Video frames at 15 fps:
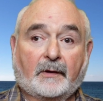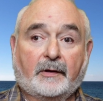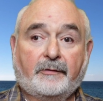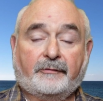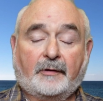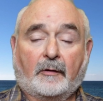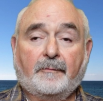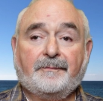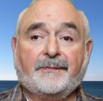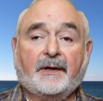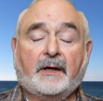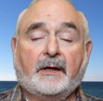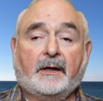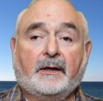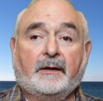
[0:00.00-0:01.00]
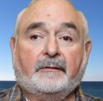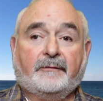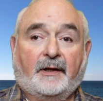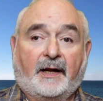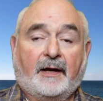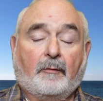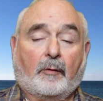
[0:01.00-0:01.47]
So
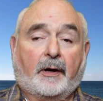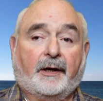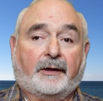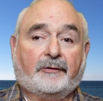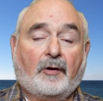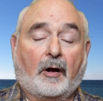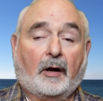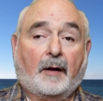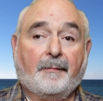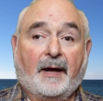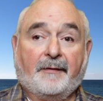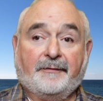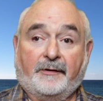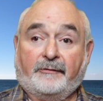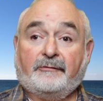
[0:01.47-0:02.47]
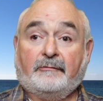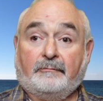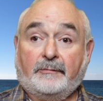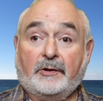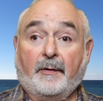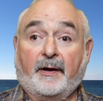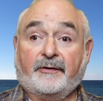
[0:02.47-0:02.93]
today we're going to talk about this
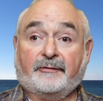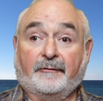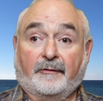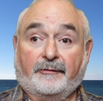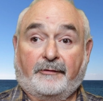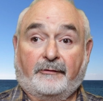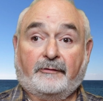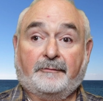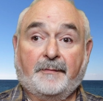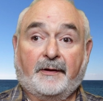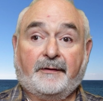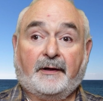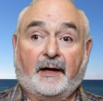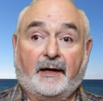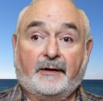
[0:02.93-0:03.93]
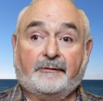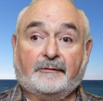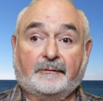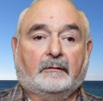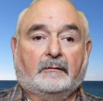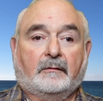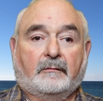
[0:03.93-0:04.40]
U.S. versus Smith case.
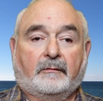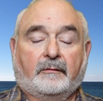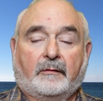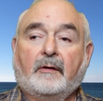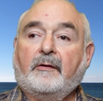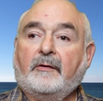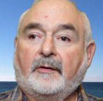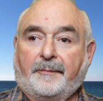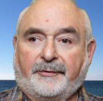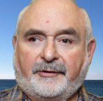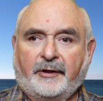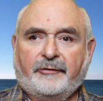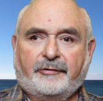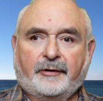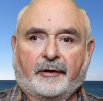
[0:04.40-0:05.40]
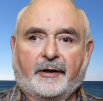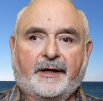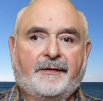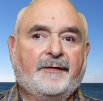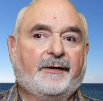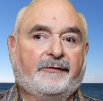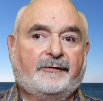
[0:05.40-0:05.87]
The petitioner
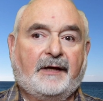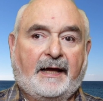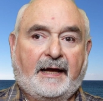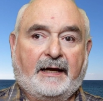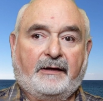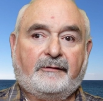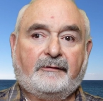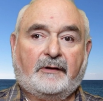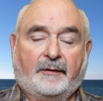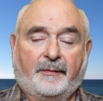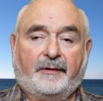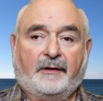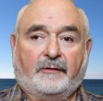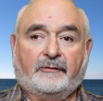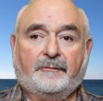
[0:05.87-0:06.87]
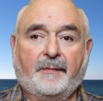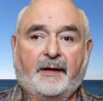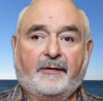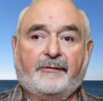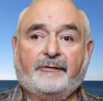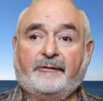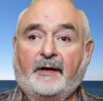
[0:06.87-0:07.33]
in this case, Timothy
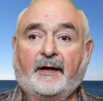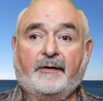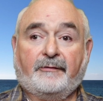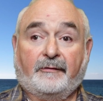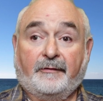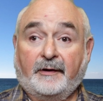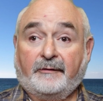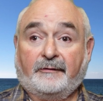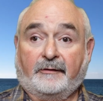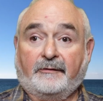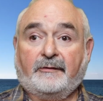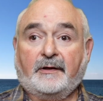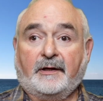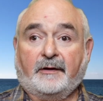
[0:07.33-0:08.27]
Smith, says this is the